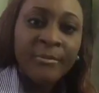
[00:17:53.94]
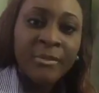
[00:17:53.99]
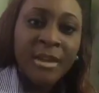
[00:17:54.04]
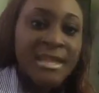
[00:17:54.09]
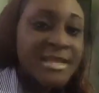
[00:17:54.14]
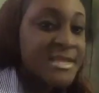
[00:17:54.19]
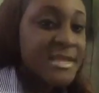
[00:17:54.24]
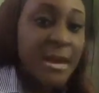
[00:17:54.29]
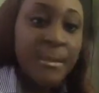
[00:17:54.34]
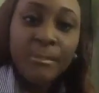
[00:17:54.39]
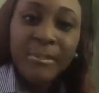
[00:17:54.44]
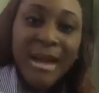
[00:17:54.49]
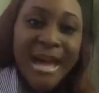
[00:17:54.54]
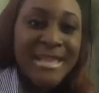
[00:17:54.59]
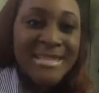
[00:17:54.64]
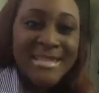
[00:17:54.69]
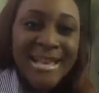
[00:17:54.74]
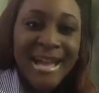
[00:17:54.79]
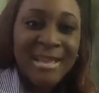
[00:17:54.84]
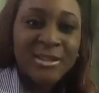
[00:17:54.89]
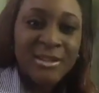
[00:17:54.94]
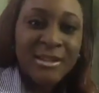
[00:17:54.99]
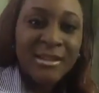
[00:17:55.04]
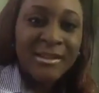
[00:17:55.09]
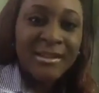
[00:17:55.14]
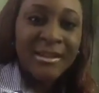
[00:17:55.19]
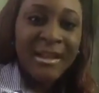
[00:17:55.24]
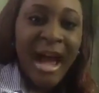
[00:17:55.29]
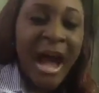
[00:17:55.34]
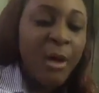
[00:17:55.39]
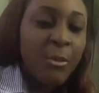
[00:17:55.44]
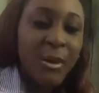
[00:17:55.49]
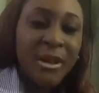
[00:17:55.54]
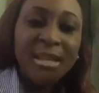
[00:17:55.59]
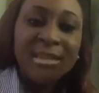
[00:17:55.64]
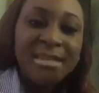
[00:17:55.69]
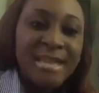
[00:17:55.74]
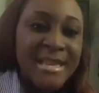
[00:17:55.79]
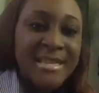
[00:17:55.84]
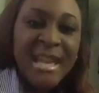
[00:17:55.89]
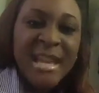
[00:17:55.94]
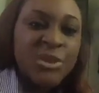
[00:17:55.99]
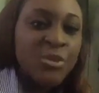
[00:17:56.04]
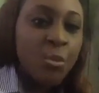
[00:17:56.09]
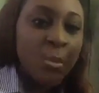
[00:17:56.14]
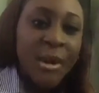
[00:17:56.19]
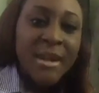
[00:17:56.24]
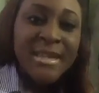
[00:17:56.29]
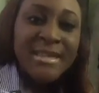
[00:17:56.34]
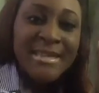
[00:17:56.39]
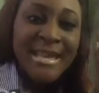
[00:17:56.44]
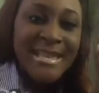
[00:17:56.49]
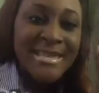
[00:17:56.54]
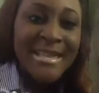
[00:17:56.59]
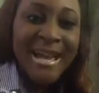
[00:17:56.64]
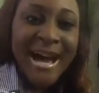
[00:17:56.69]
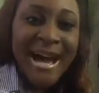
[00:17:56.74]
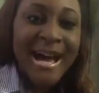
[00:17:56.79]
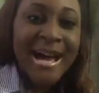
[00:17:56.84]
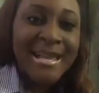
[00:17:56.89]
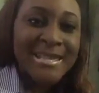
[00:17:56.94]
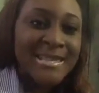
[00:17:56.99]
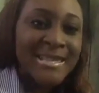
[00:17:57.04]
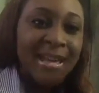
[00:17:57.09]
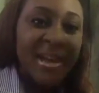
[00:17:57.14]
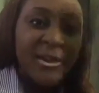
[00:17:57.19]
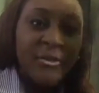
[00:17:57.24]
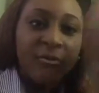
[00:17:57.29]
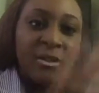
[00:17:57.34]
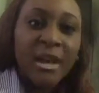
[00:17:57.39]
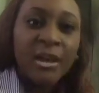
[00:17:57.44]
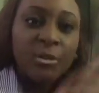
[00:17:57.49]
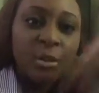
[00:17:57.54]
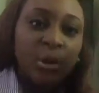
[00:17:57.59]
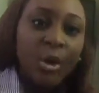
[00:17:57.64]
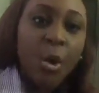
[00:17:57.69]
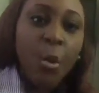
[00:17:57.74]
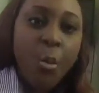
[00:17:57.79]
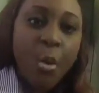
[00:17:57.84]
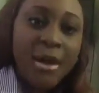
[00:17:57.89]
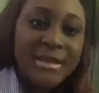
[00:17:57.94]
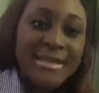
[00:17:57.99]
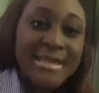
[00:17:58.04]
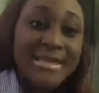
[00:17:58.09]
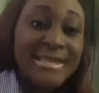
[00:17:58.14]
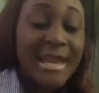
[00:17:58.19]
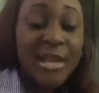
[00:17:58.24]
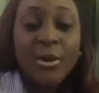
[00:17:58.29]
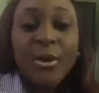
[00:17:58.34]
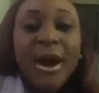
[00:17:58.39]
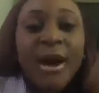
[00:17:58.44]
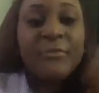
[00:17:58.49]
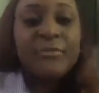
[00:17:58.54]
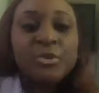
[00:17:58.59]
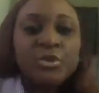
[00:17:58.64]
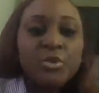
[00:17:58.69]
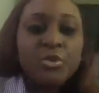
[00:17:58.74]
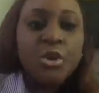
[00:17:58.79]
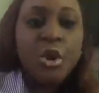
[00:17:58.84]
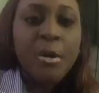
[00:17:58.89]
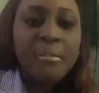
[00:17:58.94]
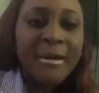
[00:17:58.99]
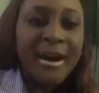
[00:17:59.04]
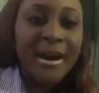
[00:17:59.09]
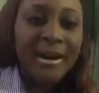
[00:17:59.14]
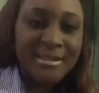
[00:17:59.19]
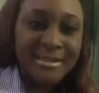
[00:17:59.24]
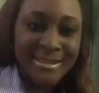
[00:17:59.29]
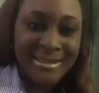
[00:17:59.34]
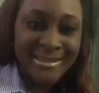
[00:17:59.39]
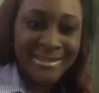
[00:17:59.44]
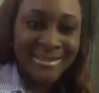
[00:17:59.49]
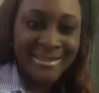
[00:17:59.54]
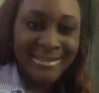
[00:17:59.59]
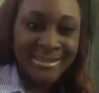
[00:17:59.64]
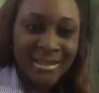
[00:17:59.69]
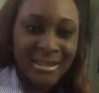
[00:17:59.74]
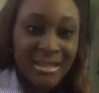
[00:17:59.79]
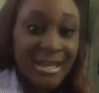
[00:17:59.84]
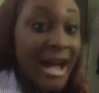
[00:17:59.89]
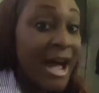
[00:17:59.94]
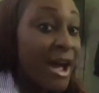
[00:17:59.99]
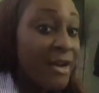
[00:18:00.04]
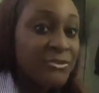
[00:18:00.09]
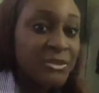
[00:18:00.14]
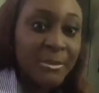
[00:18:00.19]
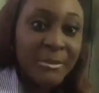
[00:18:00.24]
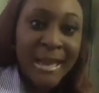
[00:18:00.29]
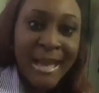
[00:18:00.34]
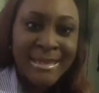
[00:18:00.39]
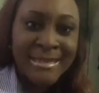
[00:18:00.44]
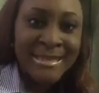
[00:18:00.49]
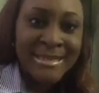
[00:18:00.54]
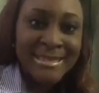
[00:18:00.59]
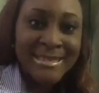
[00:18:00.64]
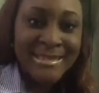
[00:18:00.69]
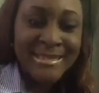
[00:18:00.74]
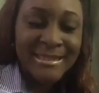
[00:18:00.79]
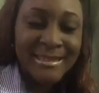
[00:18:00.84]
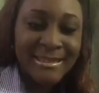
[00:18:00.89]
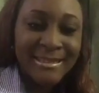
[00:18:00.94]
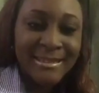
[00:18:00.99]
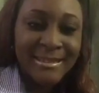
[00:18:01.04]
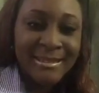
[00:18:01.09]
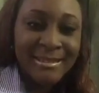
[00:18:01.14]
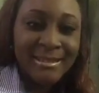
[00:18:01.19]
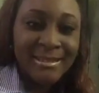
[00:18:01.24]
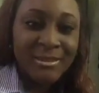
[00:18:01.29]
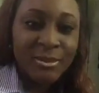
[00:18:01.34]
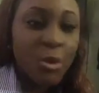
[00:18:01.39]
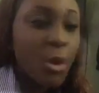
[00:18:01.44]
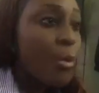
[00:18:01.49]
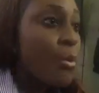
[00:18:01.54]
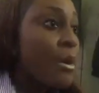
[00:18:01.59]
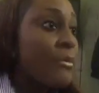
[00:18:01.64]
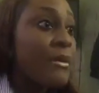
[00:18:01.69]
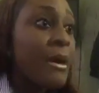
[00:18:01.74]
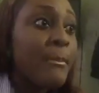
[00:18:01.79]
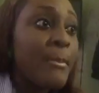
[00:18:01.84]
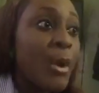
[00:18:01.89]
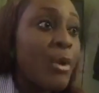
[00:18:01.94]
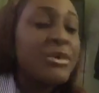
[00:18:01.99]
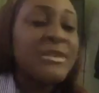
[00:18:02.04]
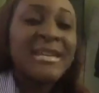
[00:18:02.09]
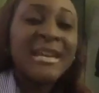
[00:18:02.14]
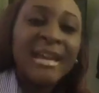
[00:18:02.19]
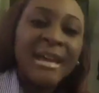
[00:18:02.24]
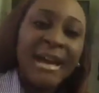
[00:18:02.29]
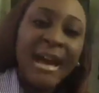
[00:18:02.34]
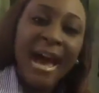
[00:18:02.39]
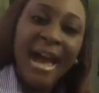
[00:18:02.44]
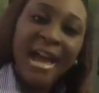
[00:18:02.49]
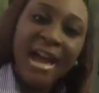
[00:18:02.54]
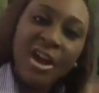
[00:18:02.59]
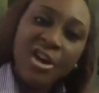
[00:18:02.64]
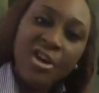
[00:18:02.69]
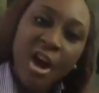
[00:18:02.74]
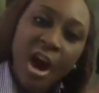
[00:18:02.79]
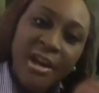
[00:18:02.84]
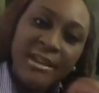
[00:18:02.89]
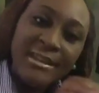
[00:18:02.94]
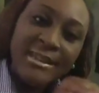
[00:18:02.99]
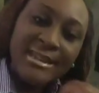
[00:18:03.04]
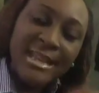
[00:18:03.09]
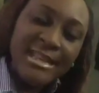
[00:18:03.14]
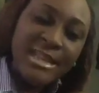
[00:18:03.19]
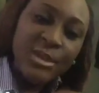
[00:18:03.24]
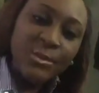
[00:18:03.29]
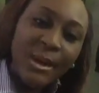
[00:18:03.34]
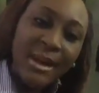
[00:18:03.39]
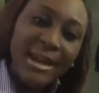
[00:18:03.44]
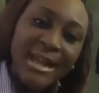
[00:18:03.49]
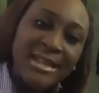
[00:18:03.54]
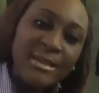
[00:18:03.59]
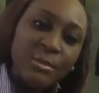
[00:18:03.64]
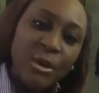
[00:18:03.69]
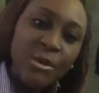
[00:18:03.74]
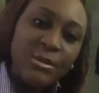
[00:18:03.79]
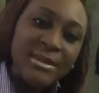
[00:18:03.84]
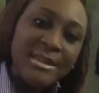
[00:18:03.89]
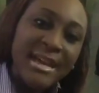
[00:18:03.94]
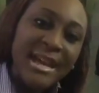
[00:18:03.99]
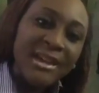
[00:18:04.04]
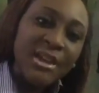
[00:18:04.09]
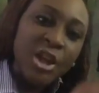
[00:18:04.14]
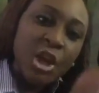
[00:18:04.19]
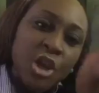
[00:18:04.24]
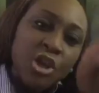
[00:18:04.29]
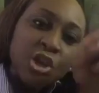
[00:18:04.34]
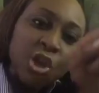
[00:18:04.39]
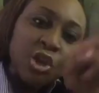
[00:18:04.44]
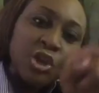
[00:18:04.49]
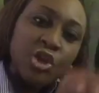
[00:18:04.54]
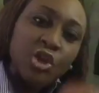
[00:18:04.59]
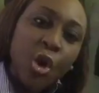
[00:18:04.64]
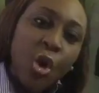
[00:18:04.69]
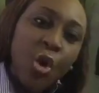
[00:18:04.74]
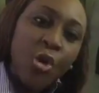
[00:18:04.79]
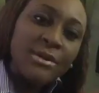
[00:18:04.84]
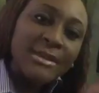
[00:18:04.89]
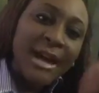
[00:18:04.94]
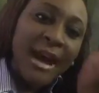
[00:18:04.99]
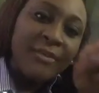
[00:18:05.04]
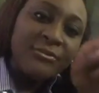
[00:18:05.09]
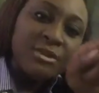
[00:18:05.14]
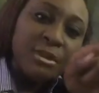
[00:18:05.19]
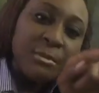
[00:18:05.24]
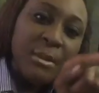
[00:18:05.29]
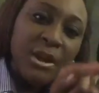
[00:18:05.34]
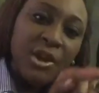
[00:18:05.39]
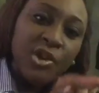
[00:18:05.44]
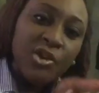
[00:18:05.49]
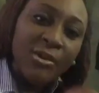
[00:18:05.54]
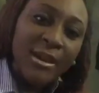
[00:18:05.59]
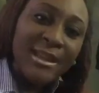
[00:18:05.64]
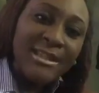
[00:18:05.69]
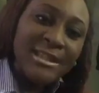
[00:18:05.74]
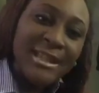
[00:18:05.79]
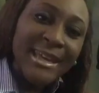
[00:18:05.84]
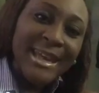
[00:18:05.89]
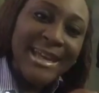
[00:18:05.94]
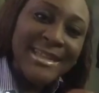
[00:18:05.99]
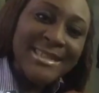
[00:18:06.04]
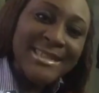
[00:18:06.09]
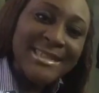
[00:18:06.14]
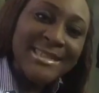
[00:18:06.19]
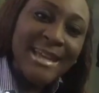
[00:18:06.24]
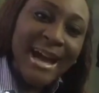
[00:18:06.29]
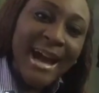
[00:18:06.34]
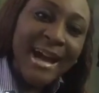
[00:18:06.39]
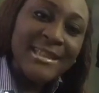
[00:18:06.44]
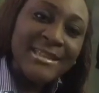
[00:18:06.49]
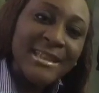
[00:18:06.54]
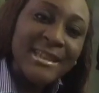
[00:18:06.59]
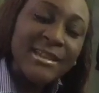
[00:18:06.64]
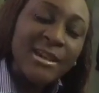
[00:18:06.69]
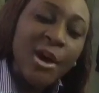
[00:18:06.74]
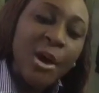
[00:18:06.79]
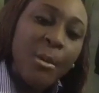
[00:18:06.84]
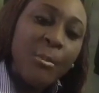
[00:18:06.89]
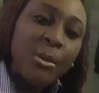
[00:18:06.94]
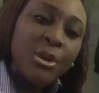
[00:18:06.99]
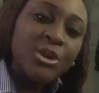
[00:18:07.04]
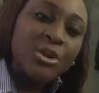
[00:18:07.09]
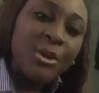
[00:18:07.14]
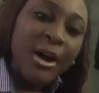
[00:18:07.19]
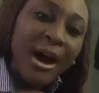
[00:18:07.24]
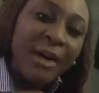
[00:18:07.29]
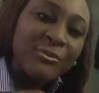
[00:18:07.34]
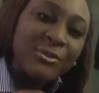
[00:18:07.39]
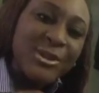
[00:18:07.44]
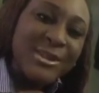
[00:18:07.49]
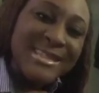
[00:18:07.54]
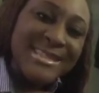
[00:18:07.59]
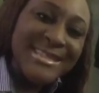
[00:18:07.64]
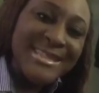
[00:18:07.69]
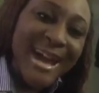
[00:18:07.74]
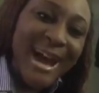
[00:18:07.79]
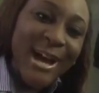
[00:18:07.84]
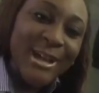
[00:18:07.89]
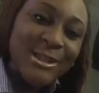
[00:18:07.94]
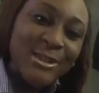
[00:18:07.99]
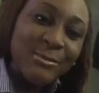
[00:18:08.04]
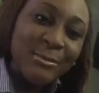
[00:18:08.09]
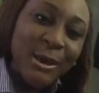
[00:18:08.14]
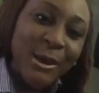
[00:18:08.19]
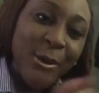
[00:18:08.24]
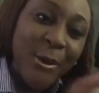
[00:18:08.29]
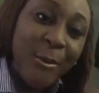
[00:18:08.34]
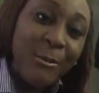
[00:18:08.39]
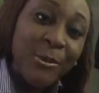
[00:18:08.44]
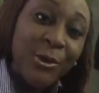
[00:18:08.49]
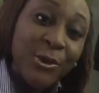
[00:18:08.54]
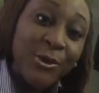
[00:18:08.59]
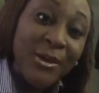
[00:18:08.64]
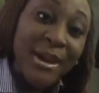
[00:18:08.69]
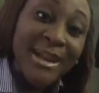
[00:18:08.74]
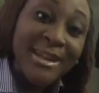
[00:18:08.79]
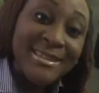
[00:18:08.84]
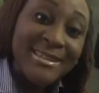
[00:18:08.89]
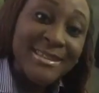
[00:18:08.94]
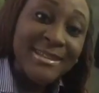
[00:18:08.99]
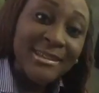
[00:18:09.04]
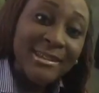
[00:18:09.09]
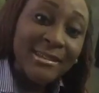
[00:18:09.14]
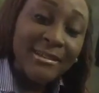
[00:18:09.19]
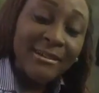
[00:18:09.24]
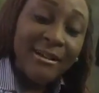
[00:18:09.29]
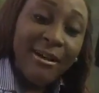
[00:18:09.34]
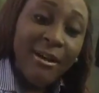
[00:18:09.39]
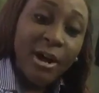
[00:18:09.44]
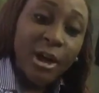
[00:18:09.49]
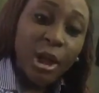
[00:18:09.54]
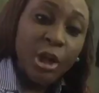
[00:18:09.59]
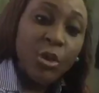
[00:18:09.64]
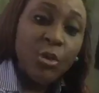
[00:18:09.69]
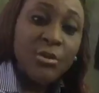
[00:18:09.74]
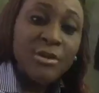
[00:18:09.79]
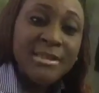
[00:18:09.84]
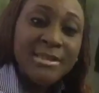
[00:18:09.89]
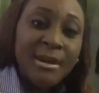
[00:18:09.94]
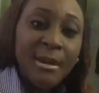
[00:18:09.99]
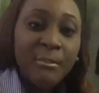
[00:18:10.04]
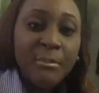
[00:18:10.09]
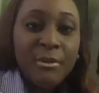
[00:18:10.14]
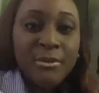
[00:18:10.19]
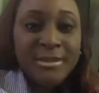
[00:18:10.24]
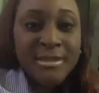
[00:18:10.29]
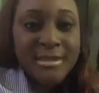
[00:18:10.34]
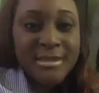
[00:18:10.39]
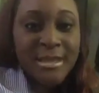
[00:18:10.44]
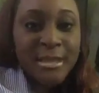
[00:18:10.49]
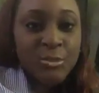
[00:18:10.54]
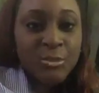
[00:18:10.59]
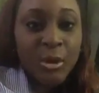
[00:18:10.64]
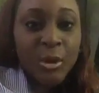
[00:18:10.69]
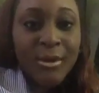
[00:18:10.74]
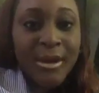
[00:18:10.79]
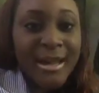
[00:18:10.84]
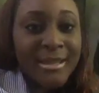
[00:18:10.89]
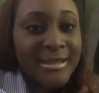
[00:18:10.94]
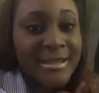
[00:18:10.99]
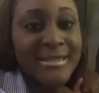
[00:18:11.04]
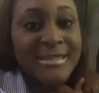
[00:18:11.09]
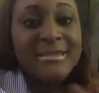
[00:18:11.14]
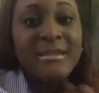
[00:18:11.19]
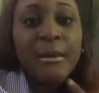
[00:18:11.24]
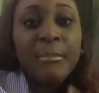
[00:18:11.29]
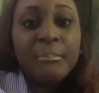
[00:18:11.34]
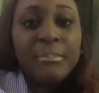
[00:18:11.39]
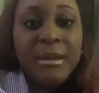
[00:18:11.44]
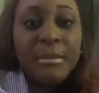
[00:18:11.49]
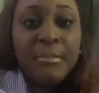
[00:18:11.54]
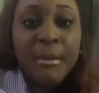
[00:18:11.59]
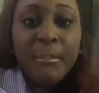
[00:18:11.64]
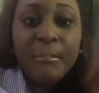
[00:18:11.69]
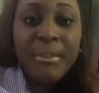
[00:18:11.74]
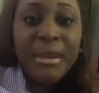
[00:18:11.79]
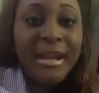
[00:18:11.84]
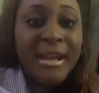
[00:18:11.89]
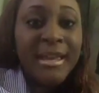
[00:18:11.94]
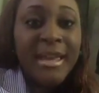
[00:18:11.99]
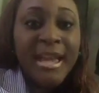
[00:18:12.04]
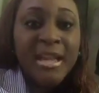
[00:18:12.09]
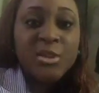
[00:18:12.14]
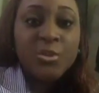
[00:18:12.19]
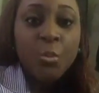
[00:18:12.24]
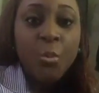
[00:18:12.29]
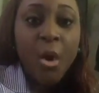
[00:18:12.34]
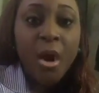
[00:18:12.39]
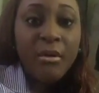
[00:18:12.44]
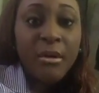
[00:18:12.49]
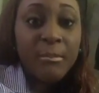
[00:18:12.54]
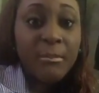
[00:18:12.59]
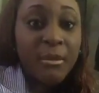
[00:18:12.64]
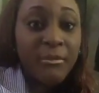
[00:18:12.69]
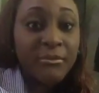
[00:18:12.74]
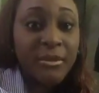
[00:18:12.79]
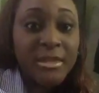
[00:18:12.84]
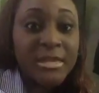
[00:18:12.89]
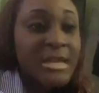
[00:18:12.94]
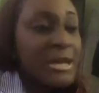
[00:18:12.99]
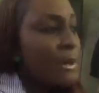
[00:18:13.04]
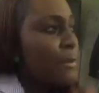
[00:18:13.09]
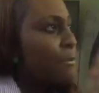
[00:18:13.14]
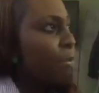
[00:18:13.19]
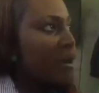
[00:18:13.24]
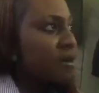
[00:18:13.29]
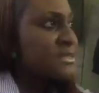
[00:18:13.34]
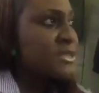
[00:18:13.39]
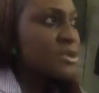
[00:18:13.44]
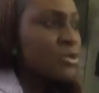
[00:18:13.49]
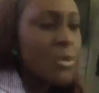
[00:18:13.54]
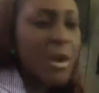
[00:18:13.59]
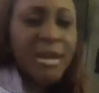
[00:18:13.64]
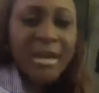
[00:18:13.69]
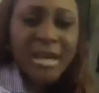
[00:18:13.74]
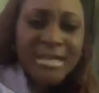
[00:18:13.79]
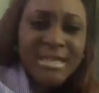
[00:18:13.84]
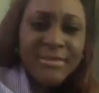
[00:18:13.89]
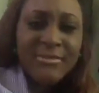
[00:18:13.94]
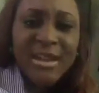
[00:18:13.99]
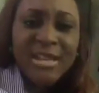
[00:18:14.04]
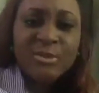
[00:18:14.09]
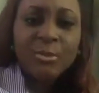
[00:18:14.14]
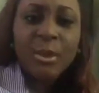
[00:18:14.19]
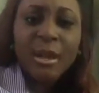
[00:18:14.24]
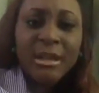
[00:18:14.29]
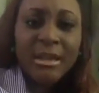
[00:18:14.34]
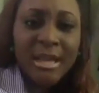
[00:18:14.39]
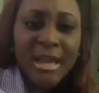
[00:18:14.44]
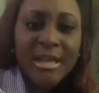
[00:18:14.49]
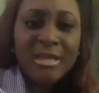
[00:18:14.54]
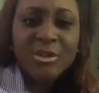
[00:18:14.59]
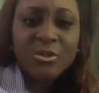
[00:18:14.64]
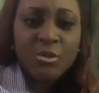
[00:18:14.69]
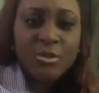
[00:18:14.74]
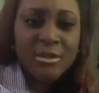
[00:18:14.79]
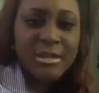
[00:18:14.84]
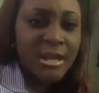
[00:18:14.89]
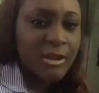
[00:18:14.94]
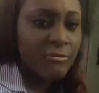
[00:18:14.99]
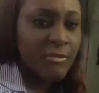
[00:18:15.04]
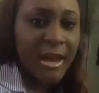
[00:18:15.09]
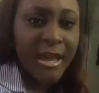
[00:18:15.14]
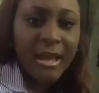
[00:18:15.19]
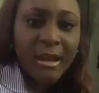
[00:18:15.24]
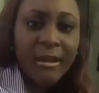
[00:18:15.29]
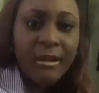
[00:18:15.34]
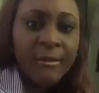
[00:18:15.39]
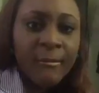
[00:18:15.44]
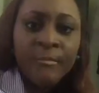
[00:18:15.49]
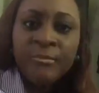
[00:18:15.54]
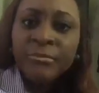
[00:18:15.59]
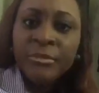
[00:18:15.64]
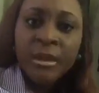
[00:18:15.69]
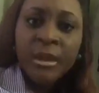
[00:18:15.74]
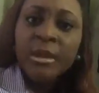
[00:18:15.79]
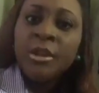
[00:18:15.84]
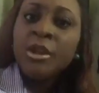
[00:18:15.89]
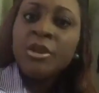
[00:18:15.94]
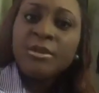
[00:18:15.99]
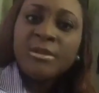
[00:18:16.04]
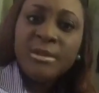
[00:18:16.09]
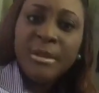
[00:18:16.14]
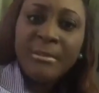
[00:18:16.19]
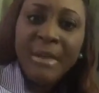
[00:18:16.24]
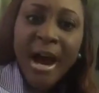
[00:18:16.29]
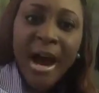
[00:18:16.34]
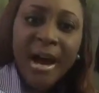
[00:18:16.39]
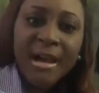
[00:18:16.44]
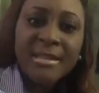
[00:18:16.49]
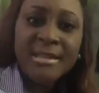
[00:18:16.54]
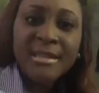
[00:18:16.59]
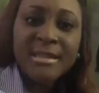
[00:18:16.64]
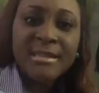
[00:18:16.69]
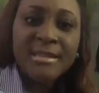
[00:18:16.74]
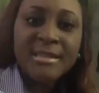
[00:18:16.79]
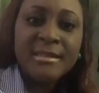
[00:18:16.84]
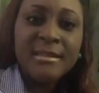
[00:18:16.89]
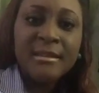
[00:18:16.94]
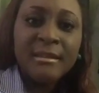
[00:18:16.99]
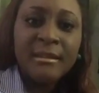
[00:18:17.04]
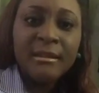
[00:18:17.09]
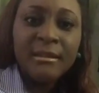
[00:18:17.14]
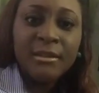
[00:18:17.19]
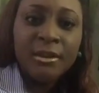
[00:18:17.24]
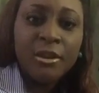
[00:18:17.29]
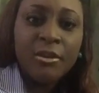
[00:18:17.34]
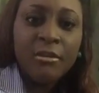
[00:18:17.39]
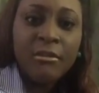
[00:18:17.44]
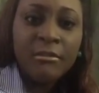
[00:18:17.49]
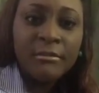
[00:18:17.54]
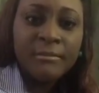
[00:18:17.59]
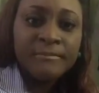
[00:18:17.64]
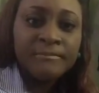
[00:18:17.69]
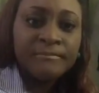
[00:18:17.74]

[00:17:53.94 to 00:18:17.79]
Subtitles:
Simple as that. And when it says ask, faith without works is dead. You have to do your part. You have to be at it. Don't worry about, this is what Les Brown said. You don't have to be great to get started, but you have to start to become great. All of those top persons that we look at as top people, Bill Gates, Warren Buffett, persons who are not even as wealthy as those, the regular, you know, some artists, you know,